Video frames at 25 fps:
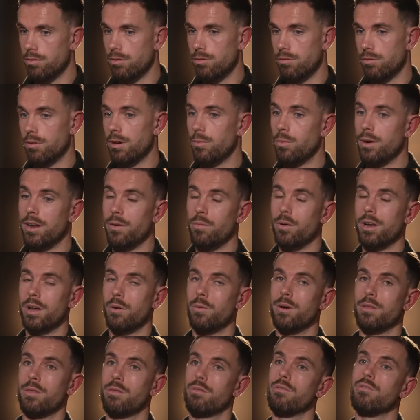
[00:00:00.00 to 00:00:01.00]
th- what I
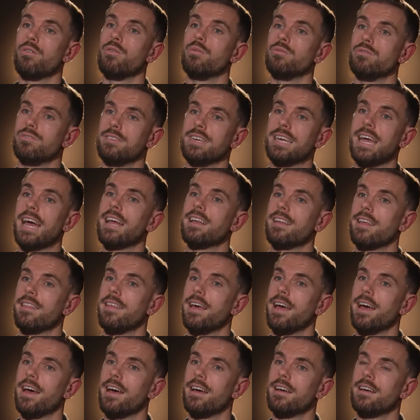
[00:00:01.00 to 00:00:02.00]
went through to get to
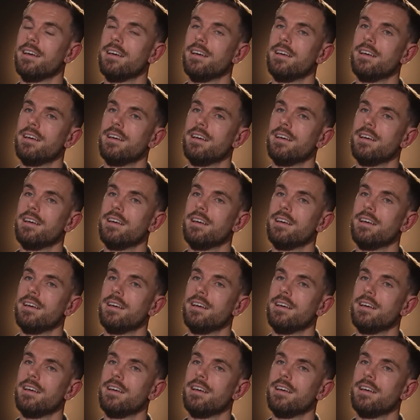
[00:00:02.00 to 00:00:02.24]
there.